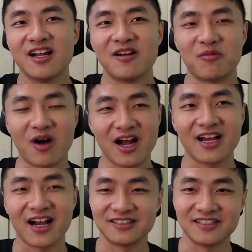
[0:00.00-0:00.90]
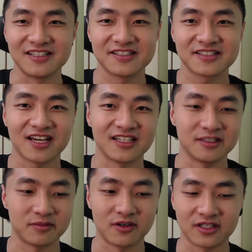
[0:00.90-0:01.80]
why I didn't start a
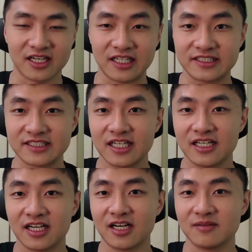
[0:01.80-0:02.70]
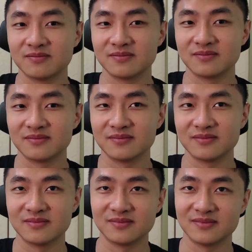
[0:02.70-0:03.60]
podcast. Um,
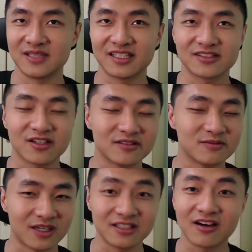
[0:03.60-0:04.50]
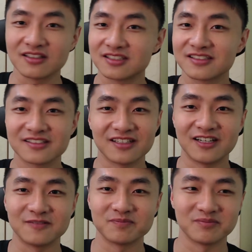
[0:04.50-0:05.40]
and I thought, why not?
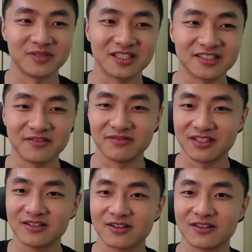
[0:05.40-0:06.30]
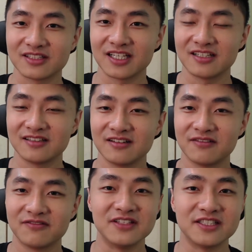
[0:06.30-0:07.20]
Because the video content
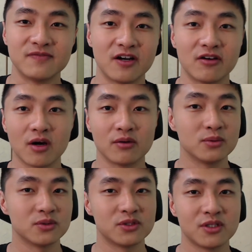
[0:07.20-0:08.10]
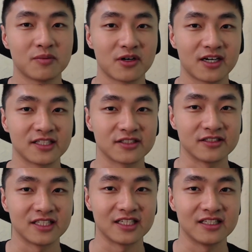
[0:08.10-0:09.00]
fits very well to the podcast
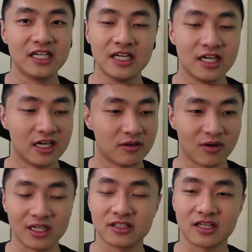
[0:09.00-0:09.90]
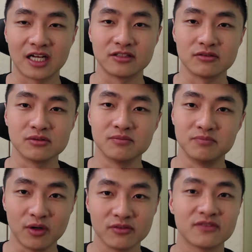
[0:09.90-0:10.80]
content. Why not I do
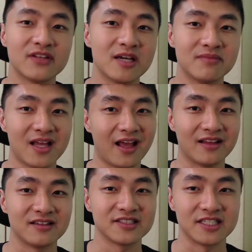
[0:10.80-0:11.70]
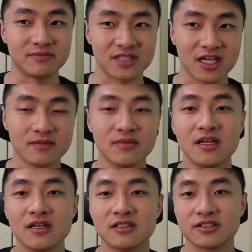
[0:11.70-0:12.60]
both of them at the same time?
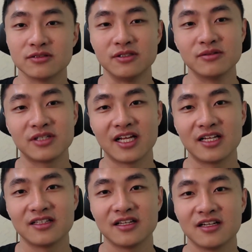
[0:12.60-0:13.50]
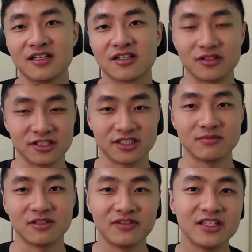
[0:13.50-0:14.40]
So you can consume
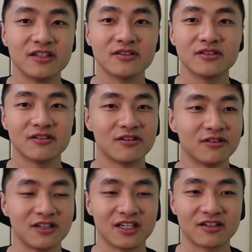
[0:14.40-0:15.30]
the video or you can